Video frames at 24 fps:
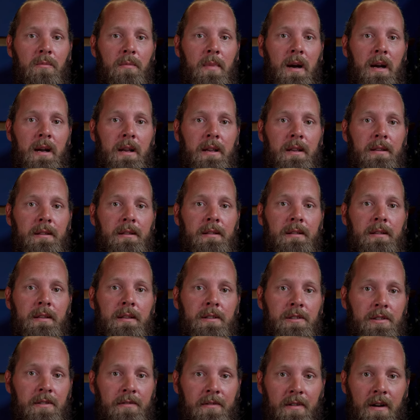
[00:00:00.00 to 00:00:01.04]
my
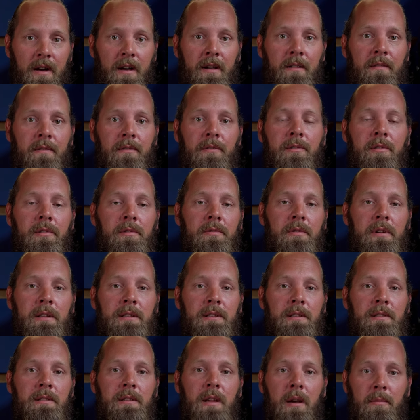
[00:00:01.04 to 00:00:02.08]
Ninja 5 through
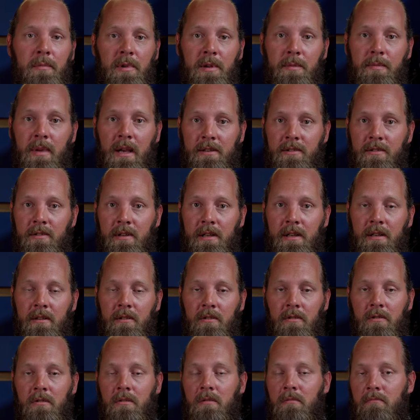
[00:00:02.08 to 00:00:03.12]
its dummy battery
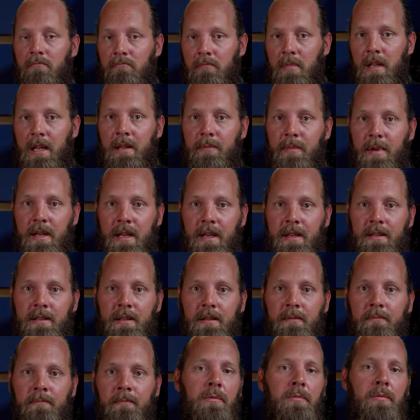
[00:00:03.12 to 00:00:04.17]
or eliminator.